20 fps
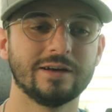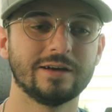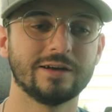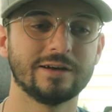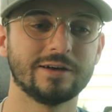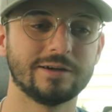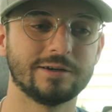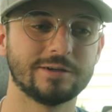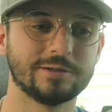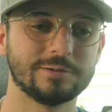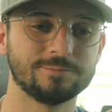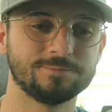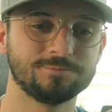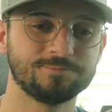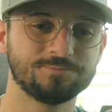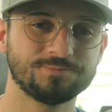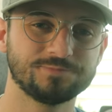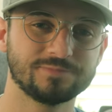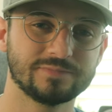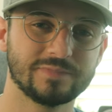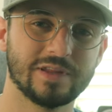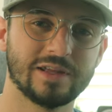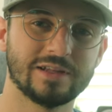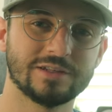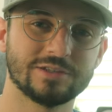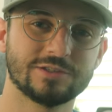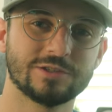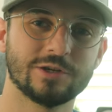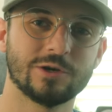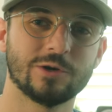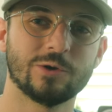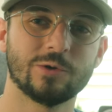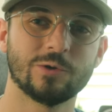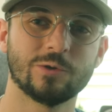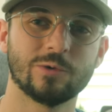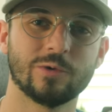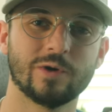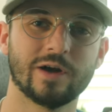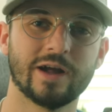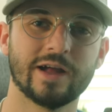Um, and
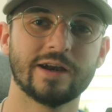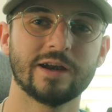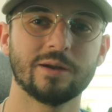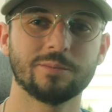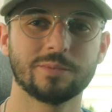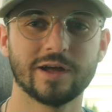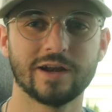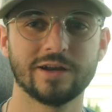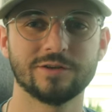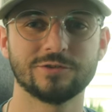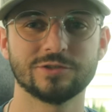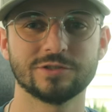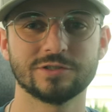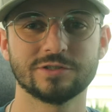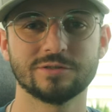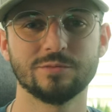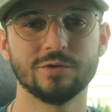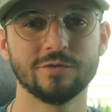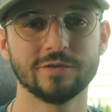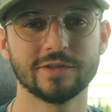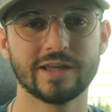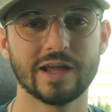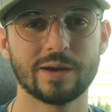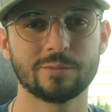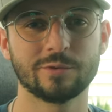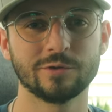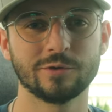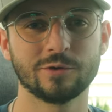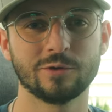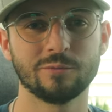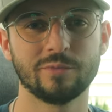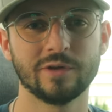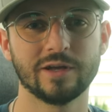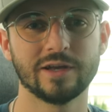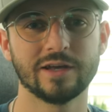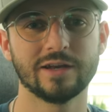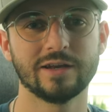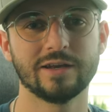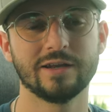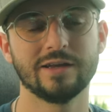so I ended up kind of just moving the camera a little
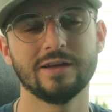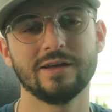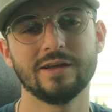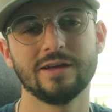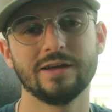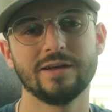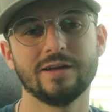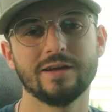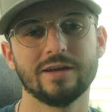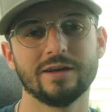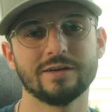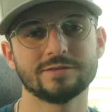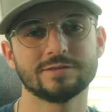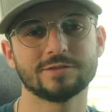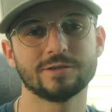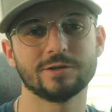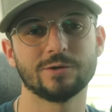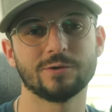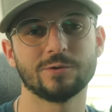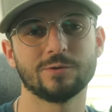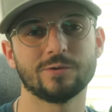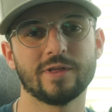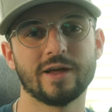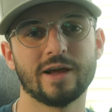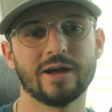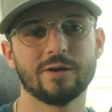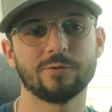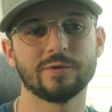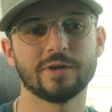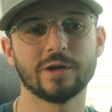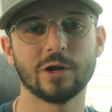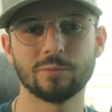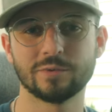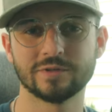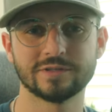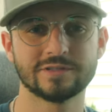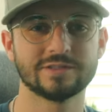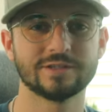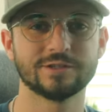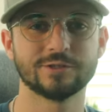bit so that we
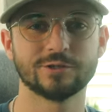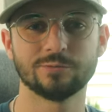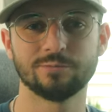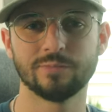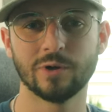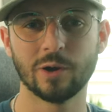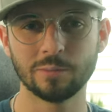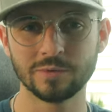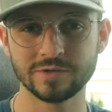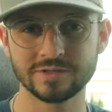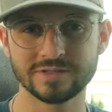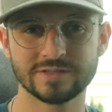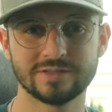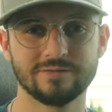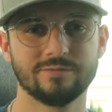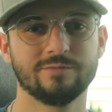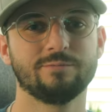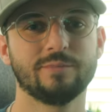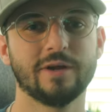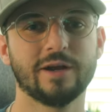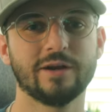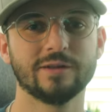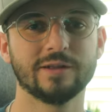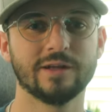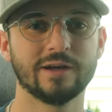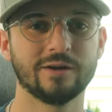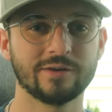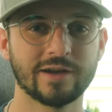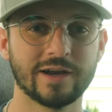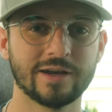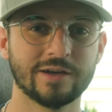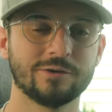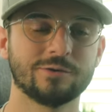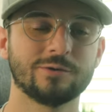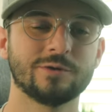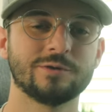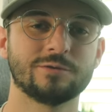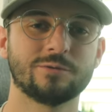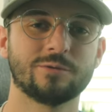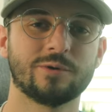open still almost parallel 90
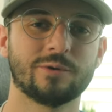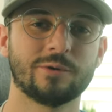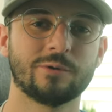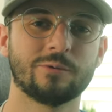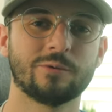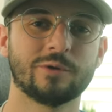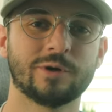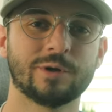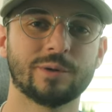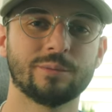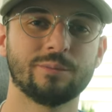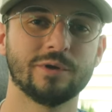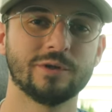degrees of where we were,